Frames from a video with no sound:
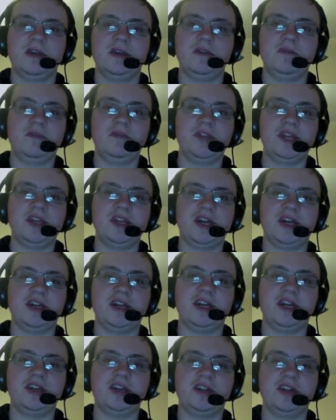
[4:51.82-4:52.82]
we then had
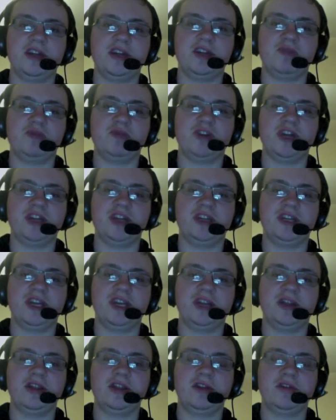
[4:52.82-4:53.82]
Kane and Daniel Bryan
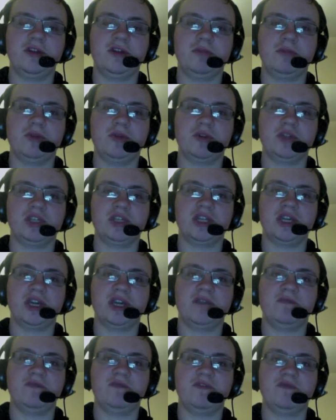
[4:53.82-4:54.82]
getting their numbers
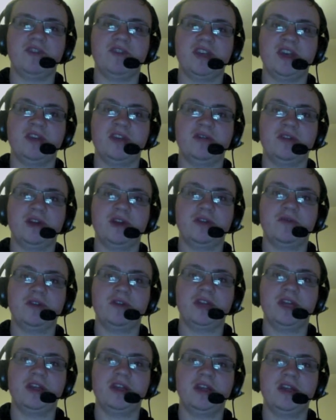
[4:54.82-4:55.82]
from Vicky Guerrero,
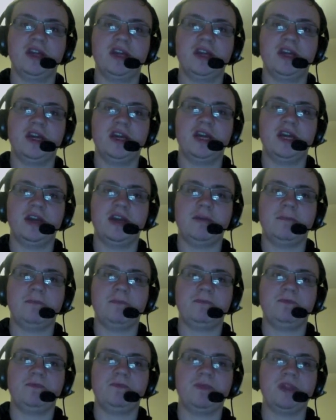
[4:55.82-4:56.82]
and then
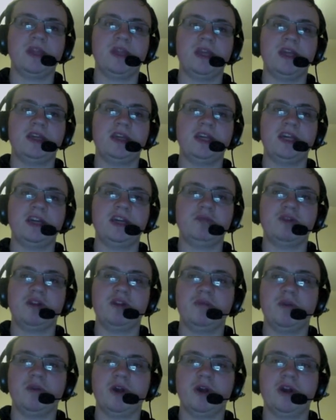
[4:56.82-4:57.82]
Kane and
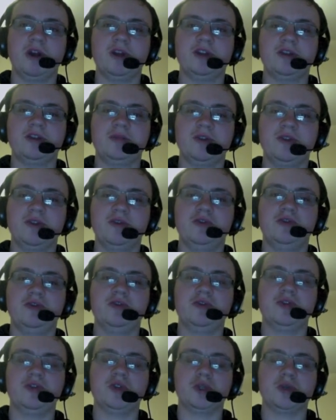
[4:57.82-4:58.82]
Bryan were arguing about
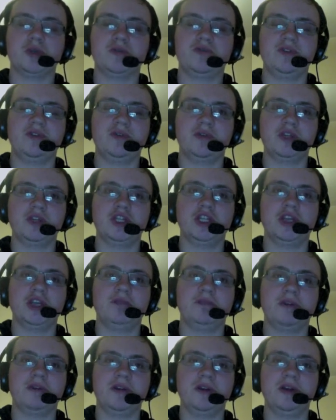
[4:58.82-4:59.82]
who should reveal which
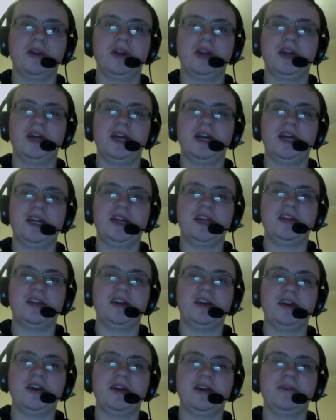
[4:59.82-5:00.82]
number, and
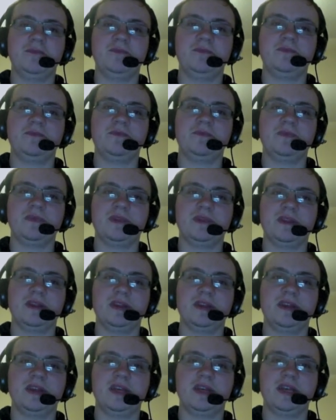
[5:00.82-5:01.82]
then
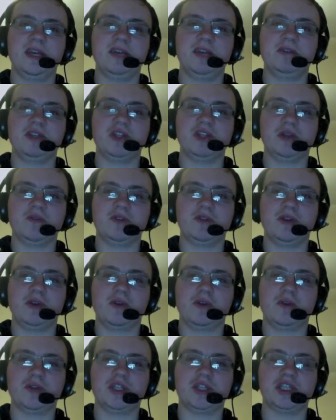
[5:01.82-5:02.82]
it was sort of an
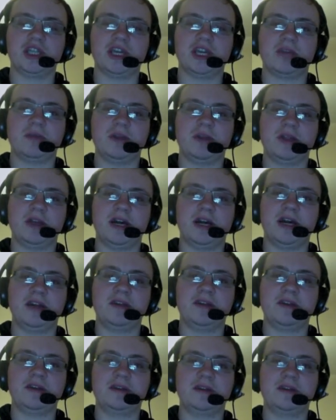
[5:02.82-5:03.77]
awkward segment, I think,